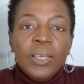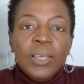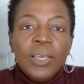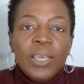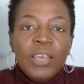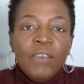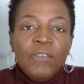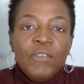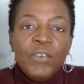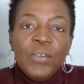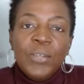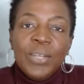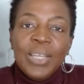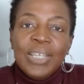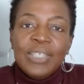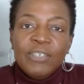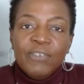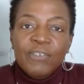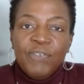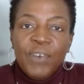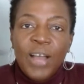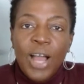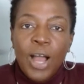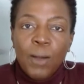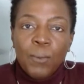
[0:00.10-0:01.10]
If you need to
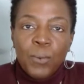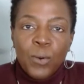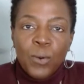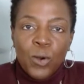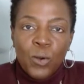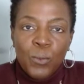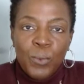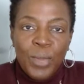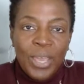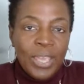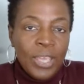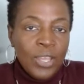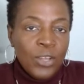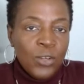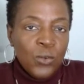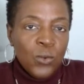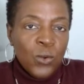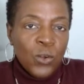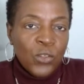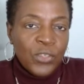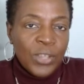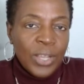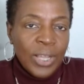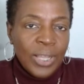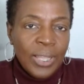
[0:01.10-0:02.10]
file probate in
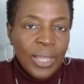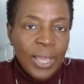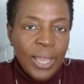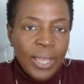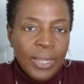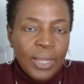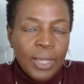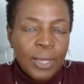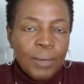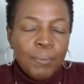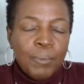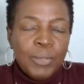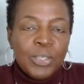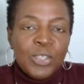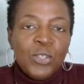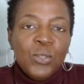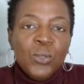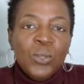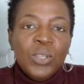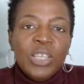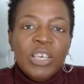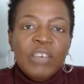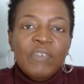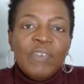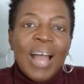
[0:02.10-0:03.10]
North Carolina, but you
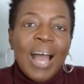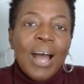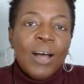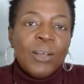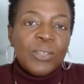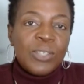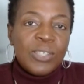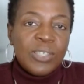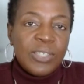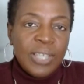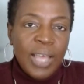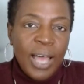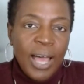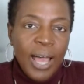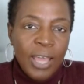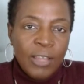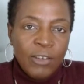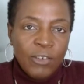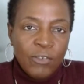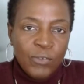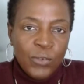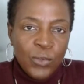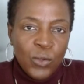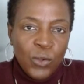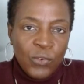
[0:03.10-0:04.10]
live outside
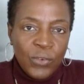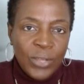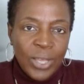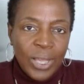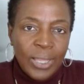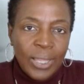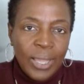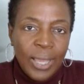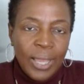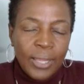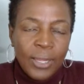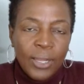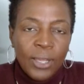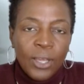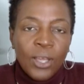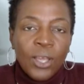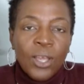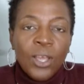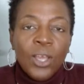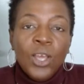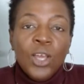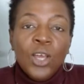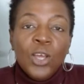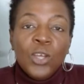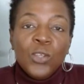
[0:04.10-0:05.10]
of North Carolina,
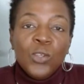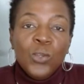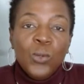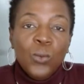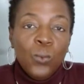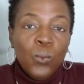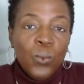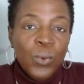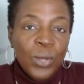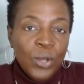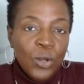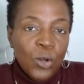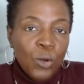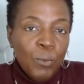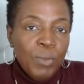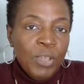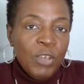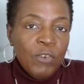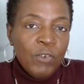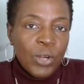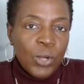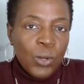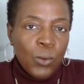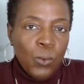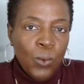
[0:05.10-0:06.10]
you will be
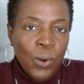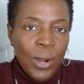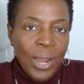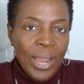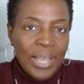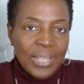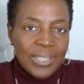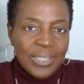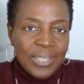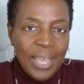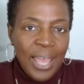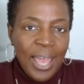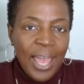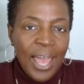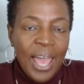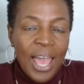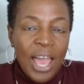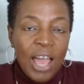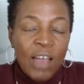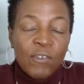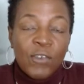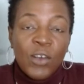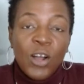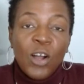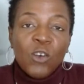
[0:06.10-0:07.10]
required to
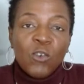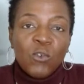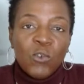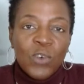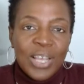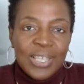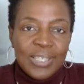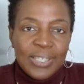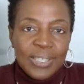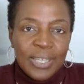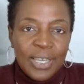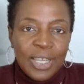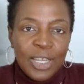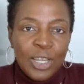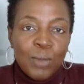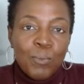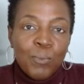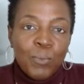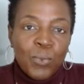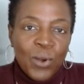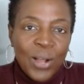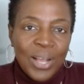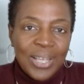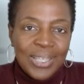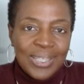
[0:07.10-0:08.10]
have a resident
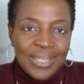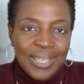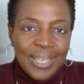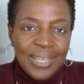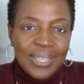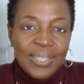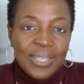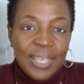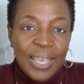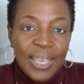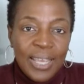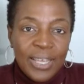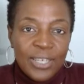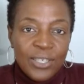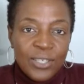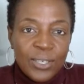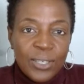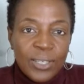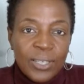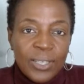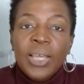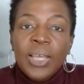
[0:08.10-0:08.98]
process agent.